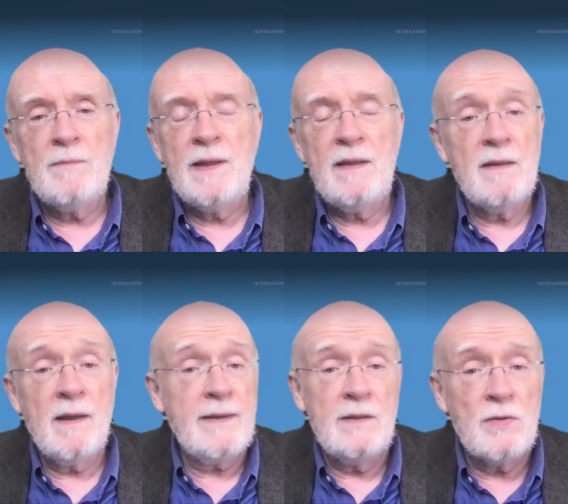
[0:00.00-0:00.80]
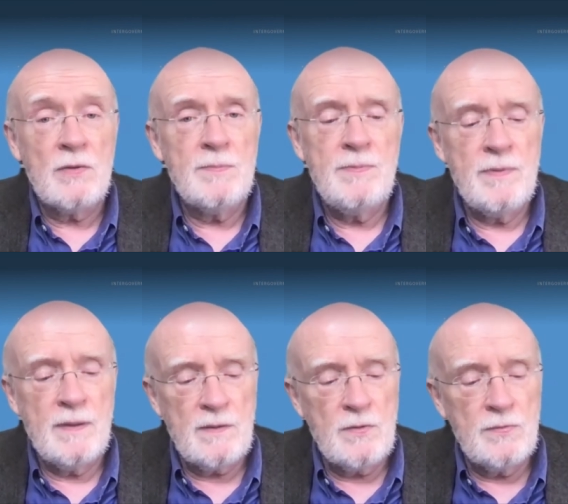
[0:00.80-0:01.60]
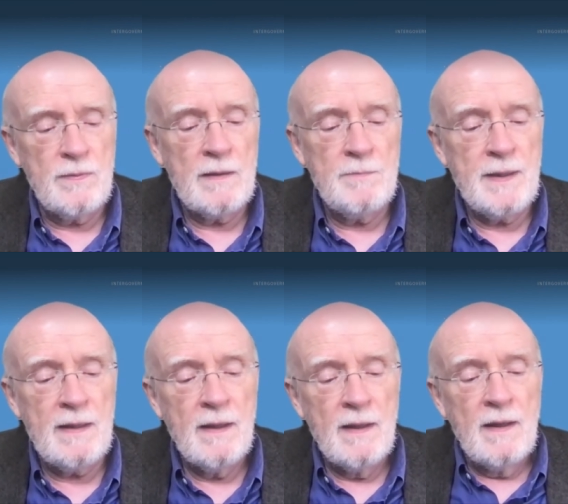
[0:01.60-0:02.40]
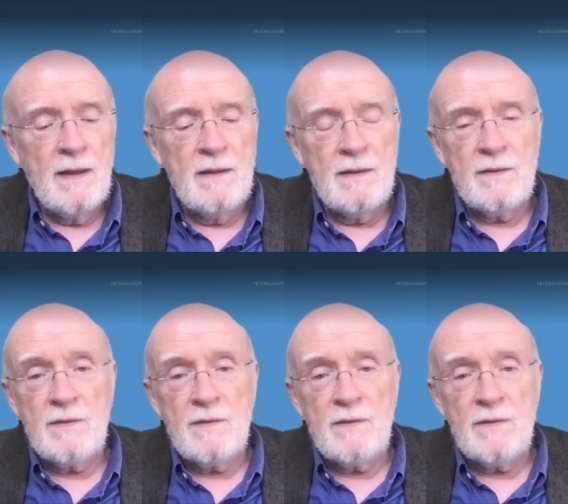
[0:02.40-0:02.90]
be, like in Europe, uh, could well be uh,